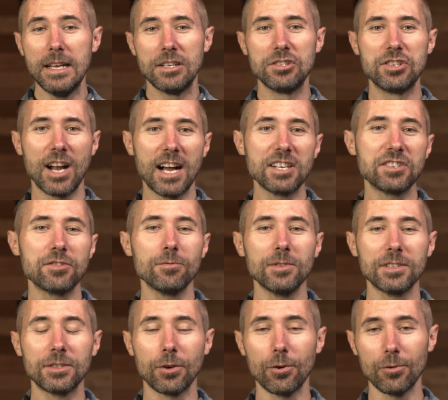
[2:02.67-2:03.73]

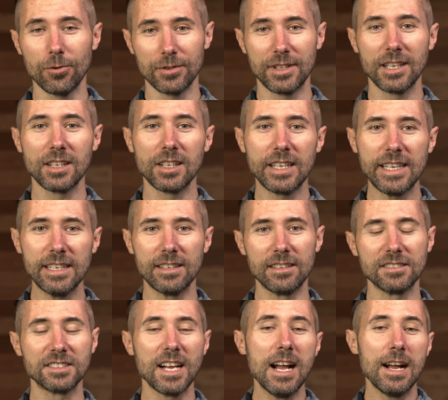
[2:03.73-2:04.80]
Joshua told the
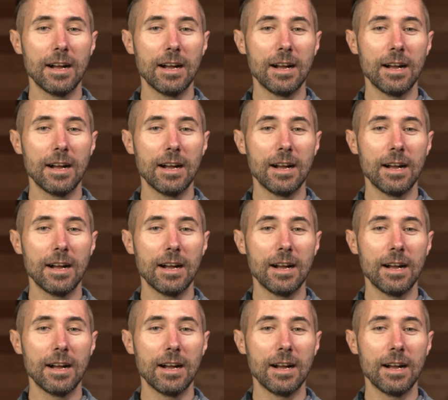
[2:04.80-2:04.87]
leaders